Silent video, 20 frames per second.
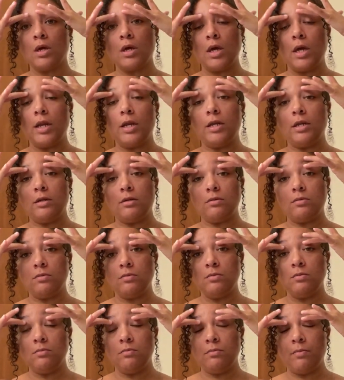and
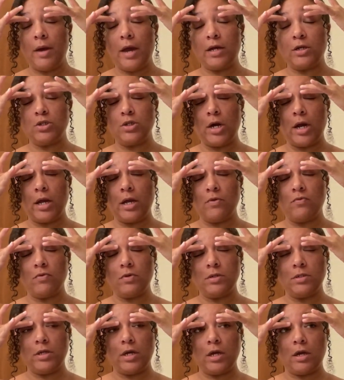backtracking for
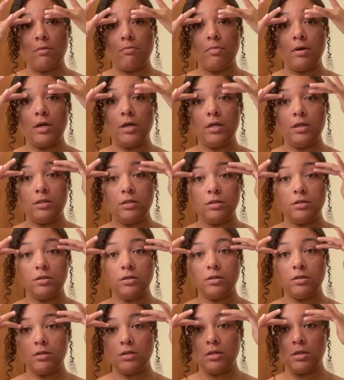a second but it's
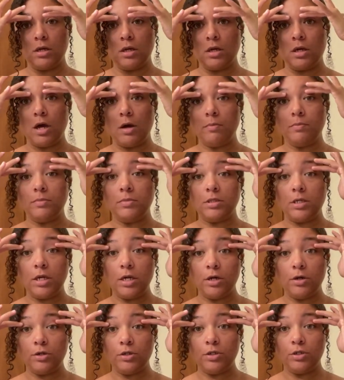it comes
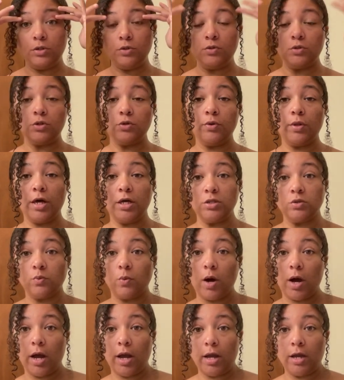here too so that's
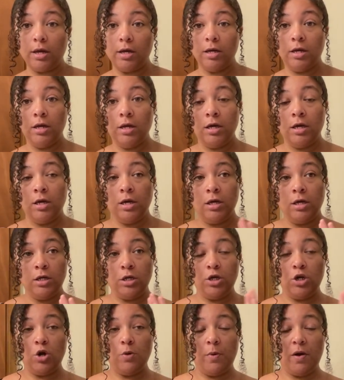why
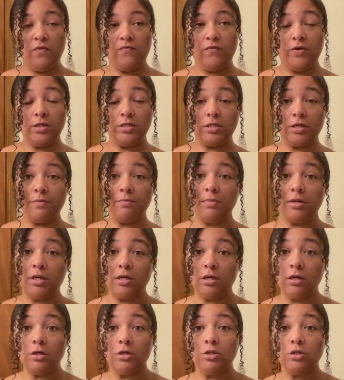you know, my face can
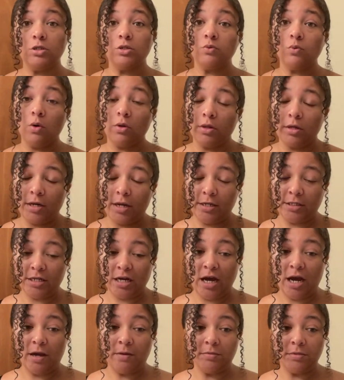be swollen at
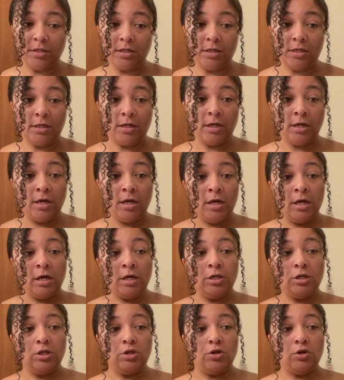times and
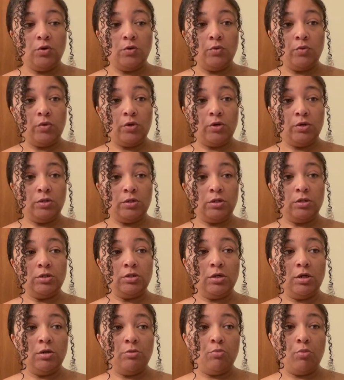you know, there's a
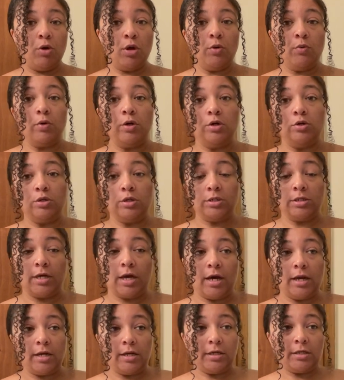certain point where you just
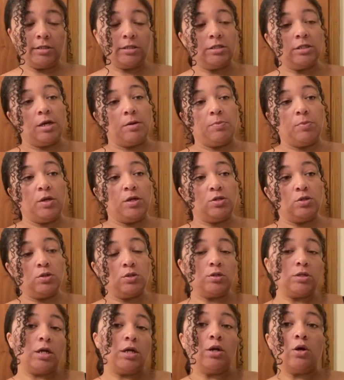gotta accept that your
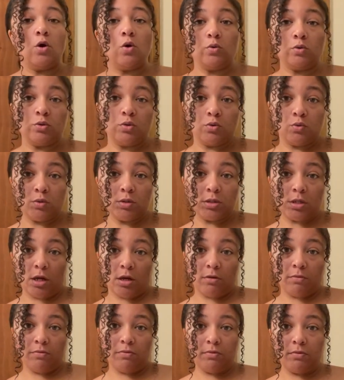skin goes through
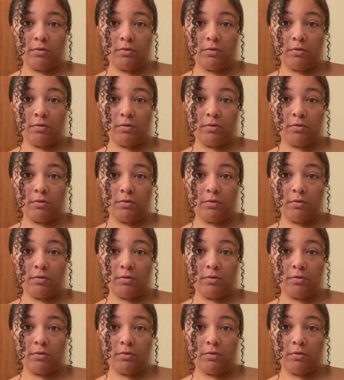stuff